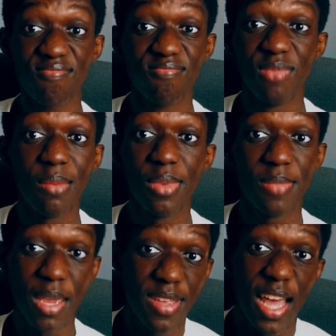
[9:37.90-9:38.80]

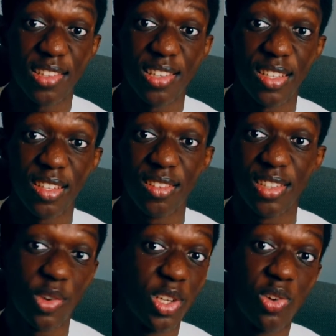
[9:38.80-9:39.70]
Maybe that's it.
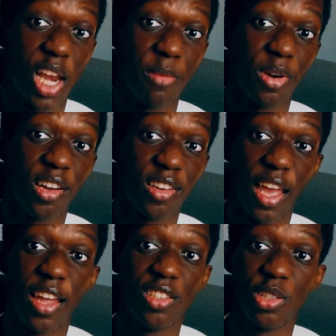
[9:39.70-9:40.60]
She went into labor,
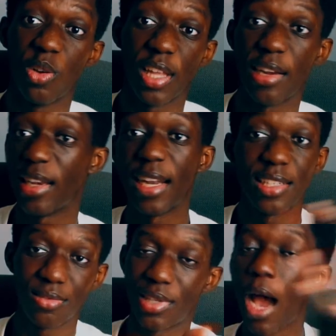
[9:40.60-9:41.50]
and
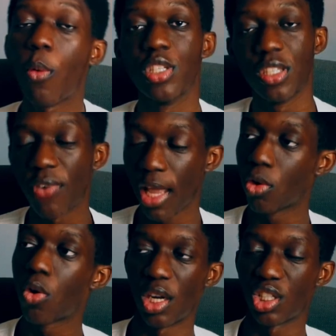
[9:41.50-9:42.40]
that was the final
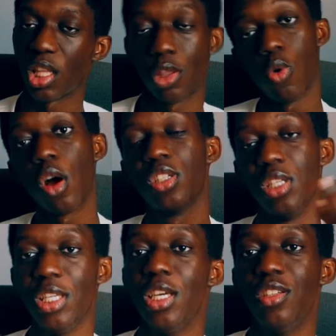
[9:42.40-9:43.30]
crutch that the Rocks
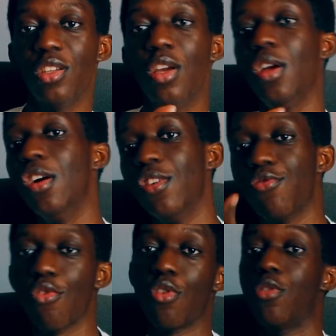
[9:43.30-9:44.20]
needed
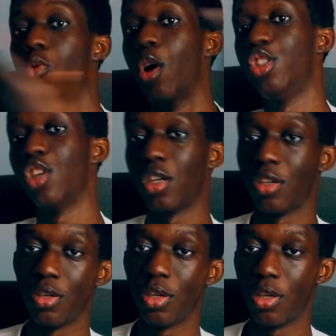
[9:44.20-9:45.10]
for Roger
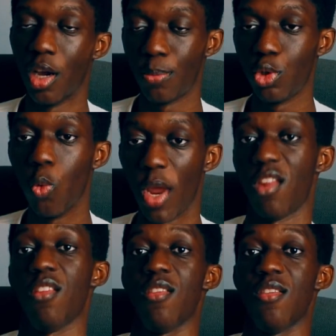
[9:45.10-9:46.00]
and Garp to win.
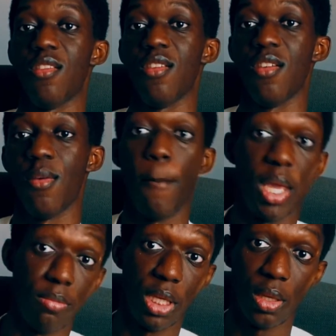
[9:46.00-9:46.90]

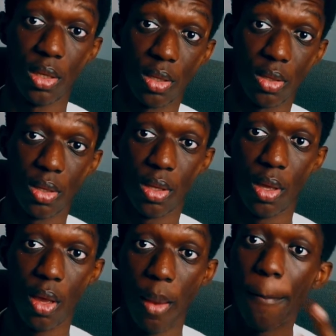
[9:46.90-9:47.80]
Maybe.
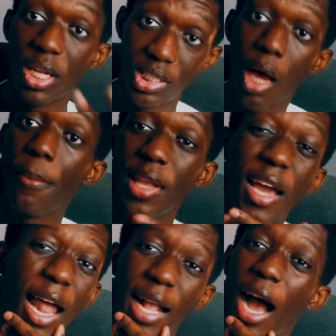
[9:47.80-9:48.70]
But tell me,
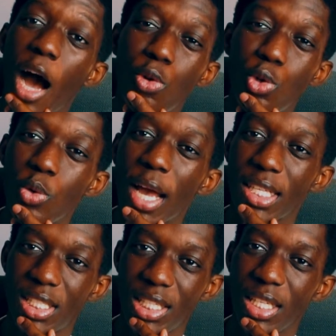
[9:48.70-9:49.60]
like, how do you
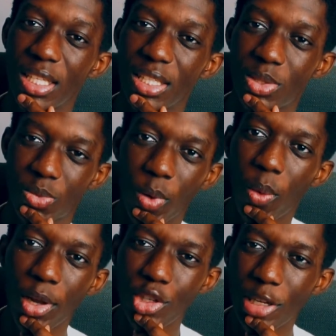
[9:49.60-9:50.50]
guys see this?
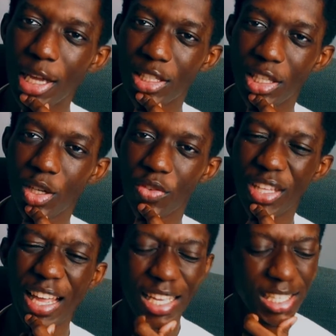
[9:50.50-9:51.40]
What do you guys think of?
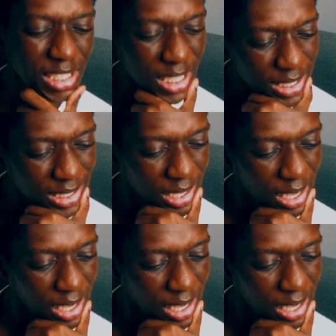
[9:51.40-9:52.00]
Like, is this